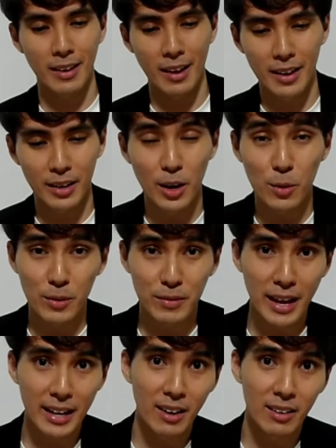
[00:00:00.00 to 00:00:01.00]
And with
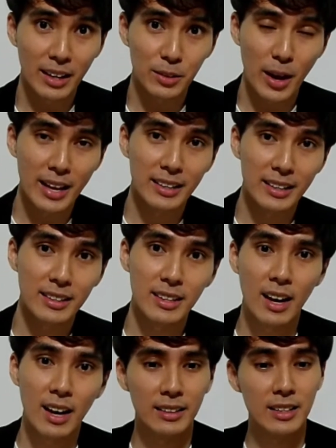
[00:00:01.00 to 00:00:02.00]
that, I'd like to end
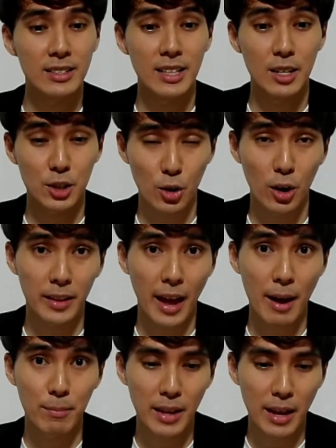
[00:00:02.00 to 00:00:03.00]
this short
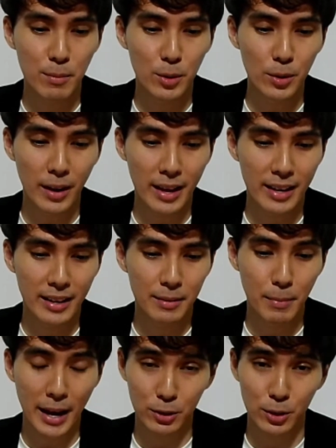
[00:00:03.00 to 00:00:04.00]
app demo, and then
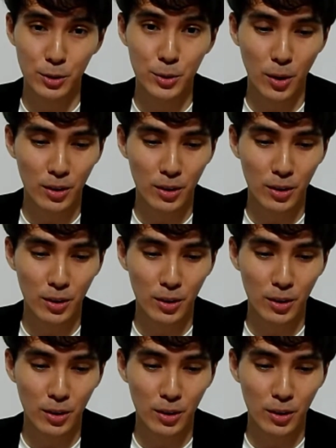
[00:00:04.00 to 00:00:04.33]
back to you,